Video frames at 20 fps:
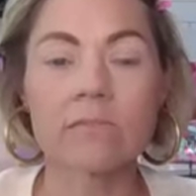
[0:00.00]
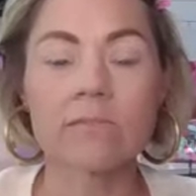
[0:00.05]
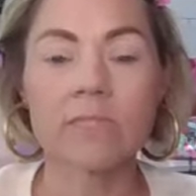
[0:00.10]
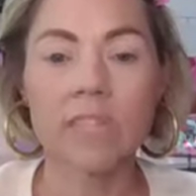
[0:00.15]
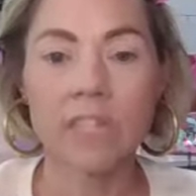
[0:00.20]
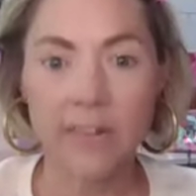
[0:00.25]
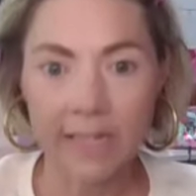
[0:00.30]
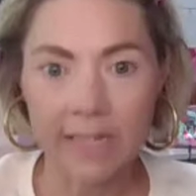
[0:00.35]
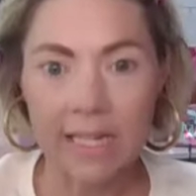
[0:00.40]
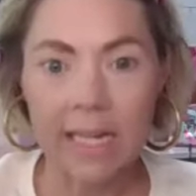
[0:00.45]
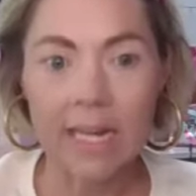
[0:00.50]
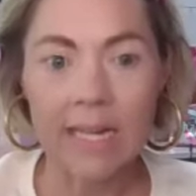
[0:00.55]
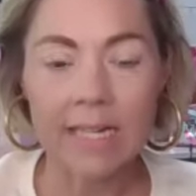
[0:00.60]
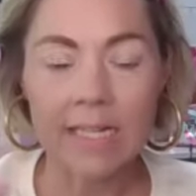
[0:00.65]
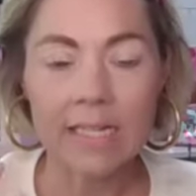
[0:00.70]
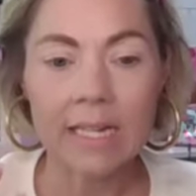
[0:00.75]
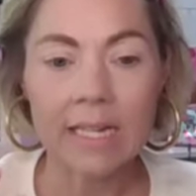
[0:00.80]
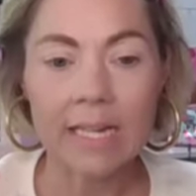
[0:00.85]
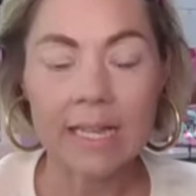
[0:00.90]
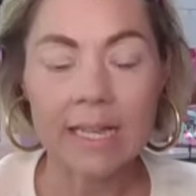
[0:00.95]
very
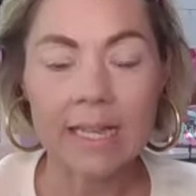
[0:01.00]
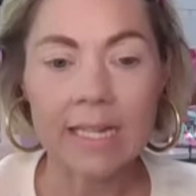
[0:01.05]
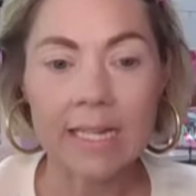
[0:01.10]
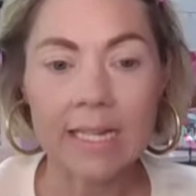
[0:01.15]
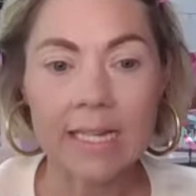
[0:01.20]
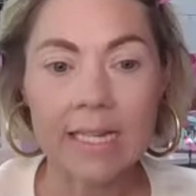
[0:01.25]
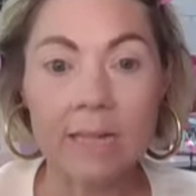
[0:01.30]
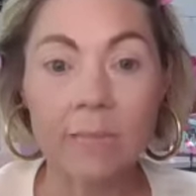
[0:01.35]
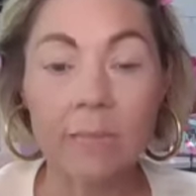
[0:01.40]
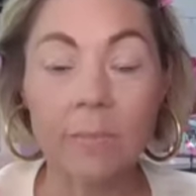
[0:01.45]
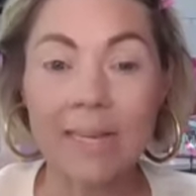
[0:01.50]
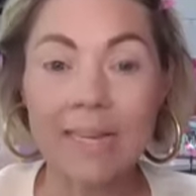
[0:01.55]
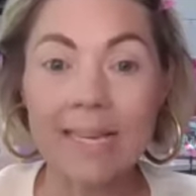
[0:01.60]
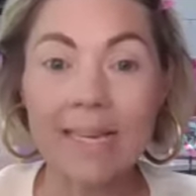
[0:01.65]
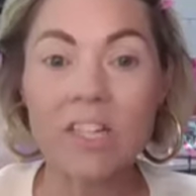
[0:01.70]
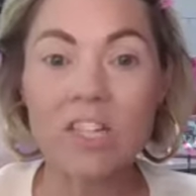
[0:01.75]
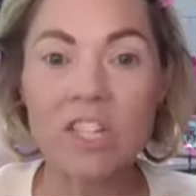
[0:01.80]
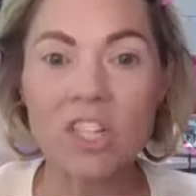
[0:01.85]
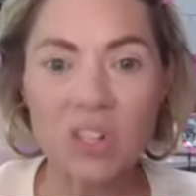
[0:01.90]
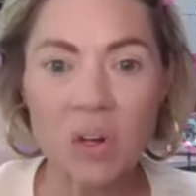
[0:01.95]
light, and then
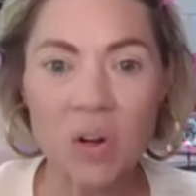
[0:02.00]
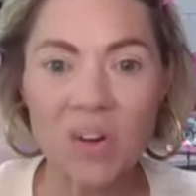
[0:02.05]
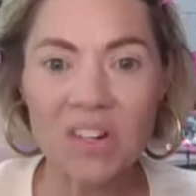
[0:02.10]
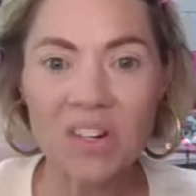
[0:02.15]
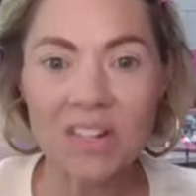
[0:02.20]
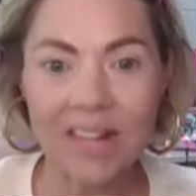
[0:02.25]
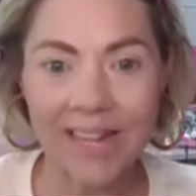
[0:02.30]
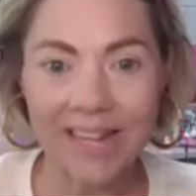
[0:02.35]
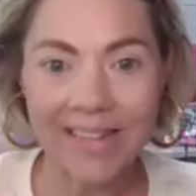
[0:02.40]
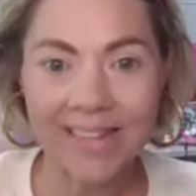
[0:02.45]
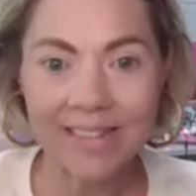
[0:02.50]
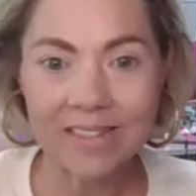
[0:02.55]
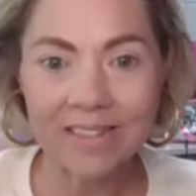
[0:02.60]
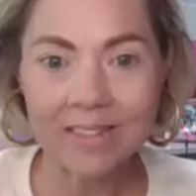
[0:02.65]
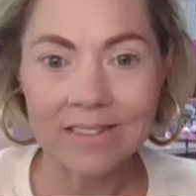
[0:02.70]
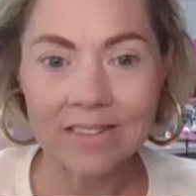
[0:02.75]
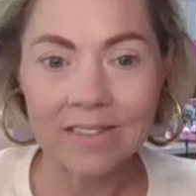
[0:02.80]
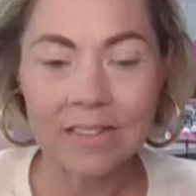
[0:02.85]
pink starlight,